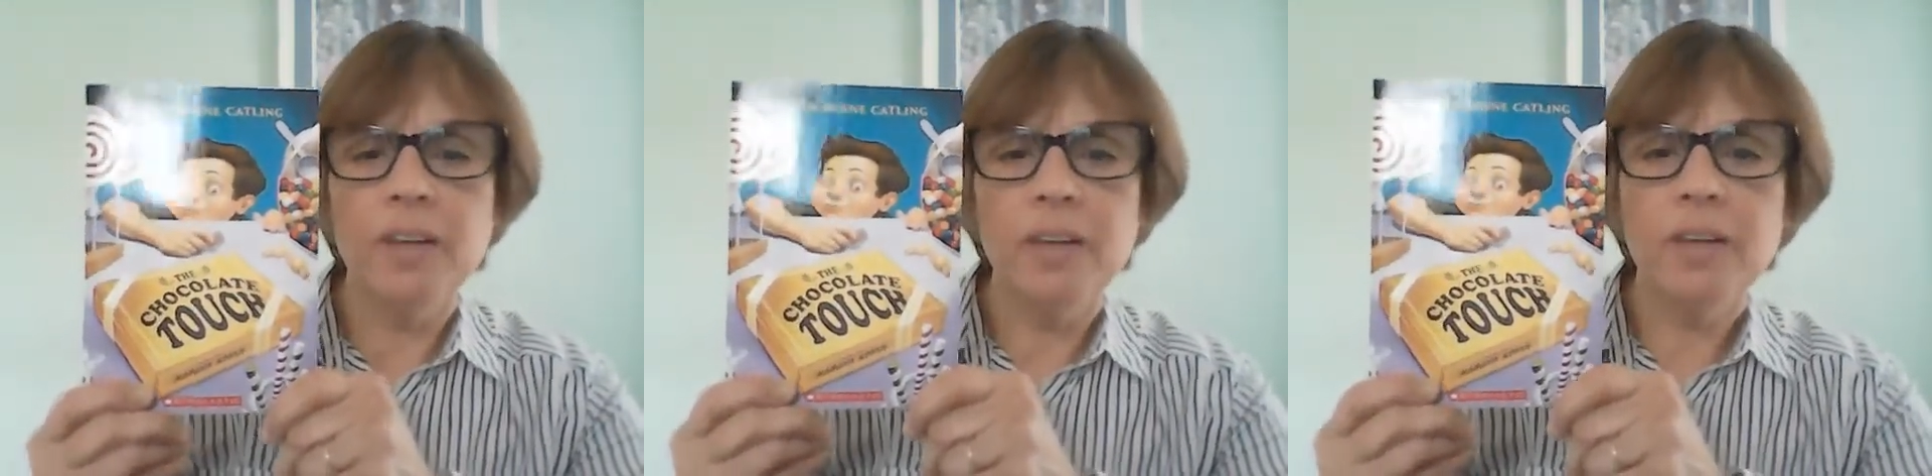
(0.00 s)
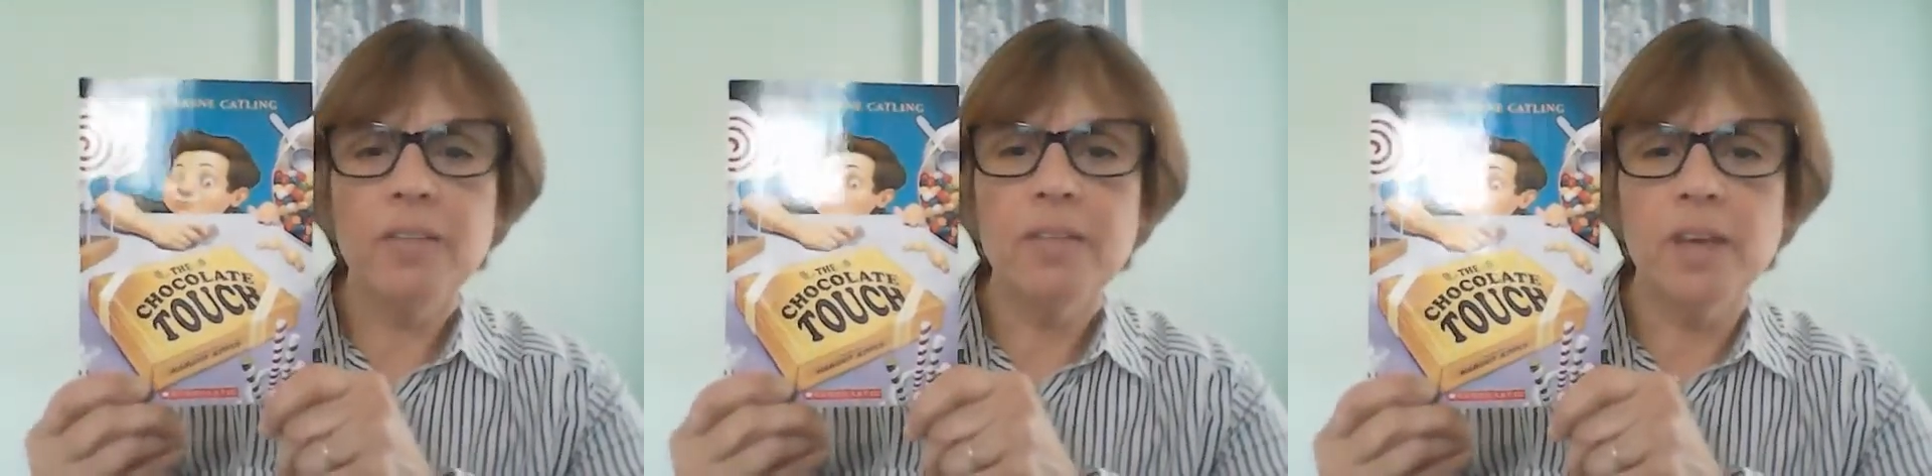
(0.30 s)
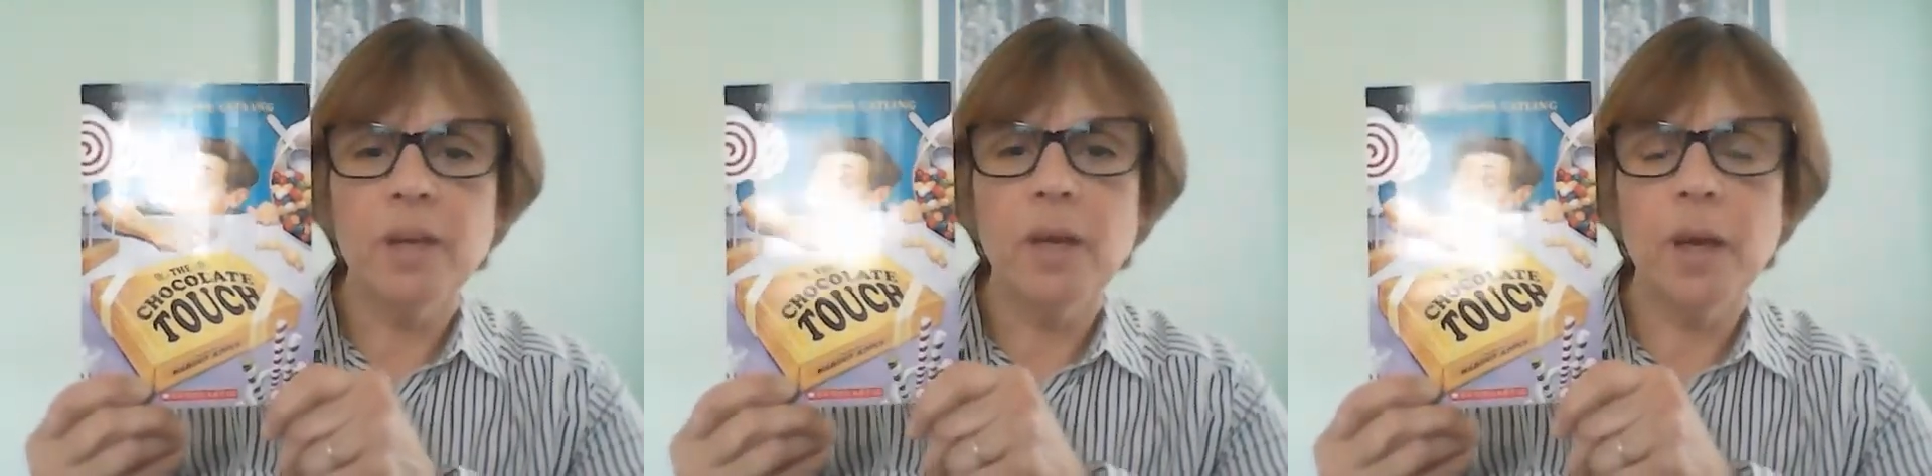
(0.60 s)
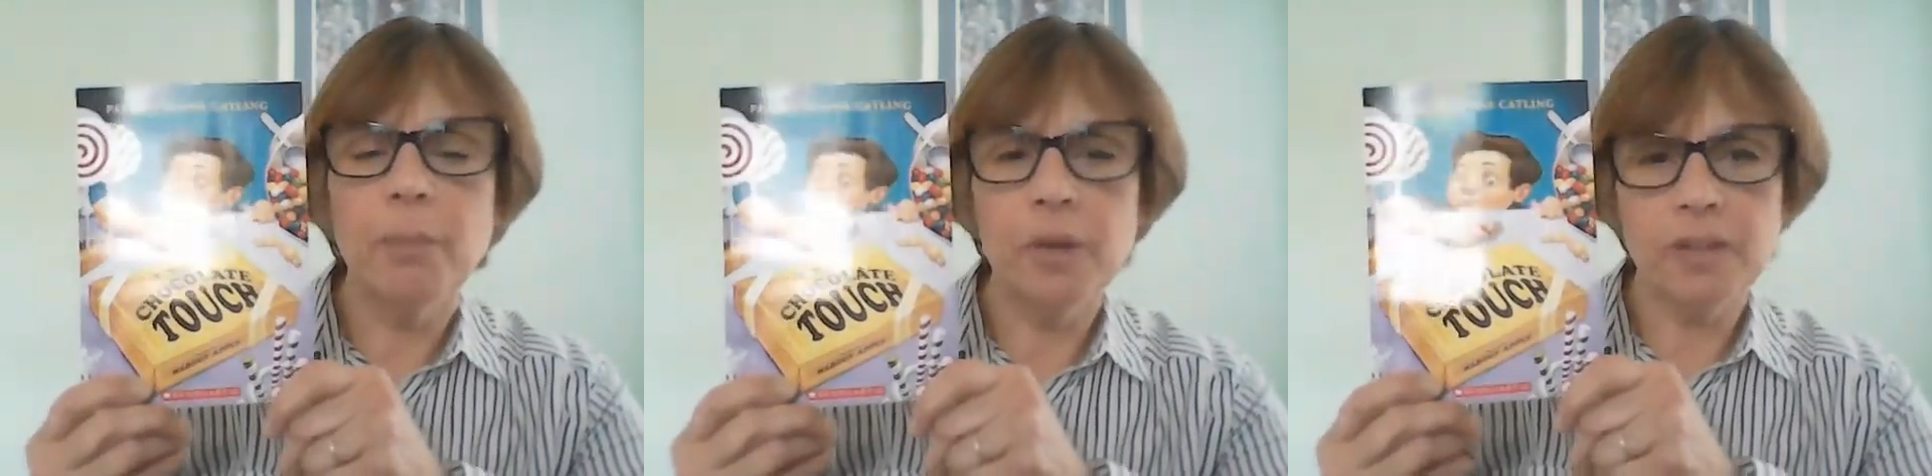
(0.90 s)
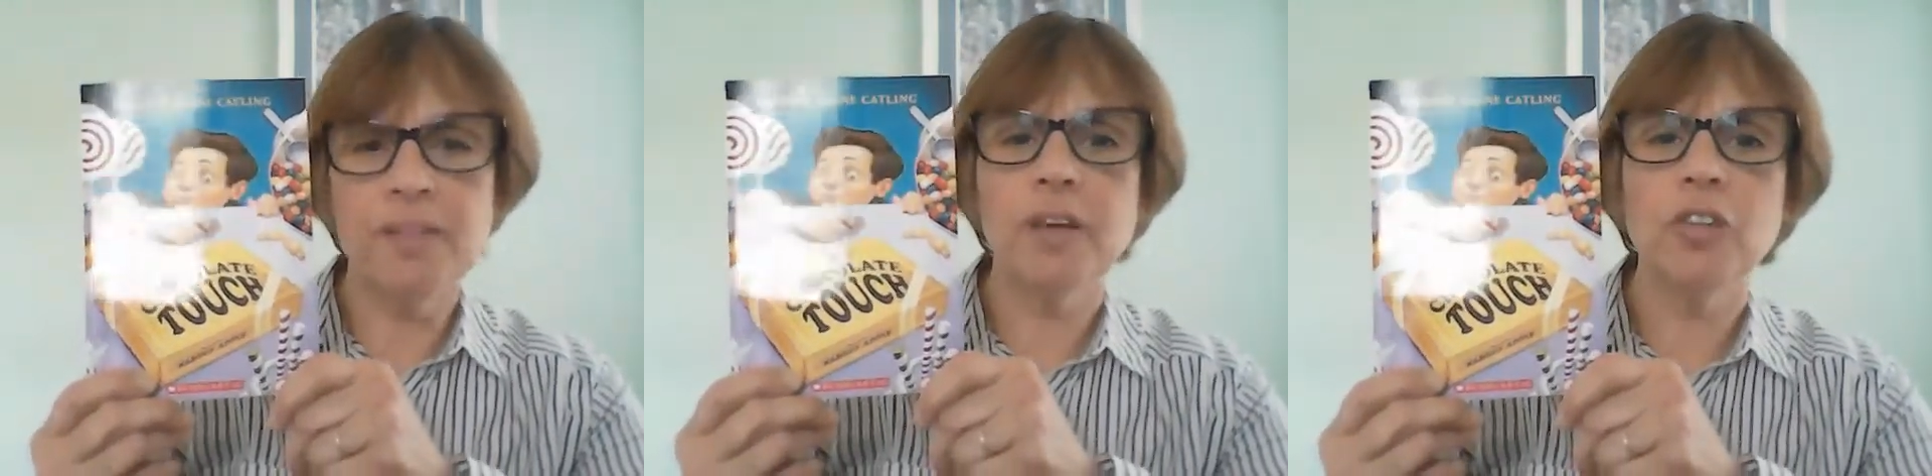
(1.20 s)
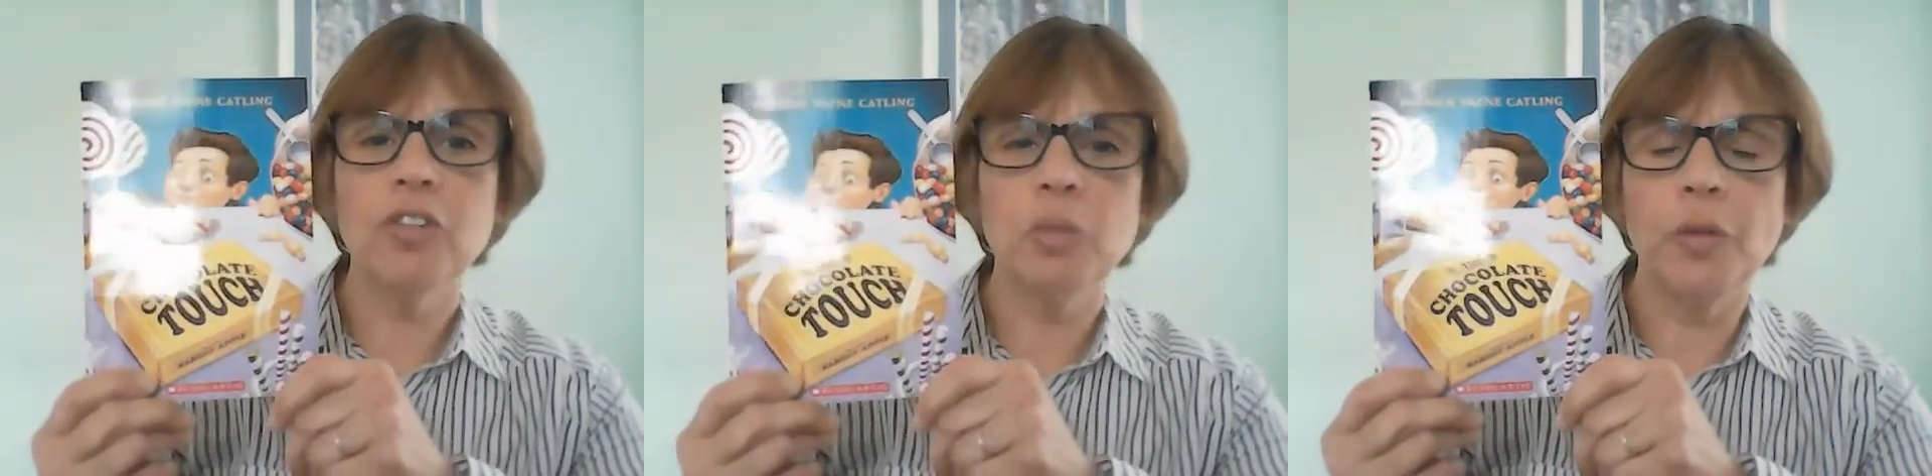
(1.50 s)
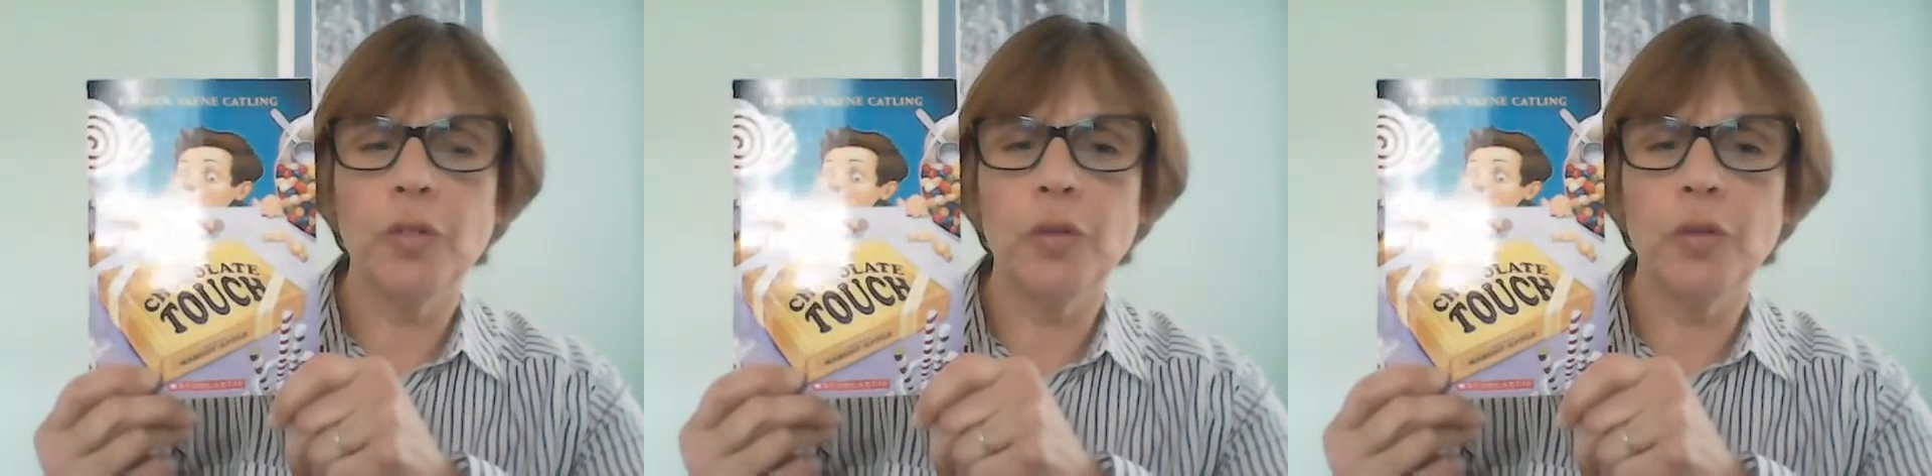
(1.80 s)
done this in a book discussion with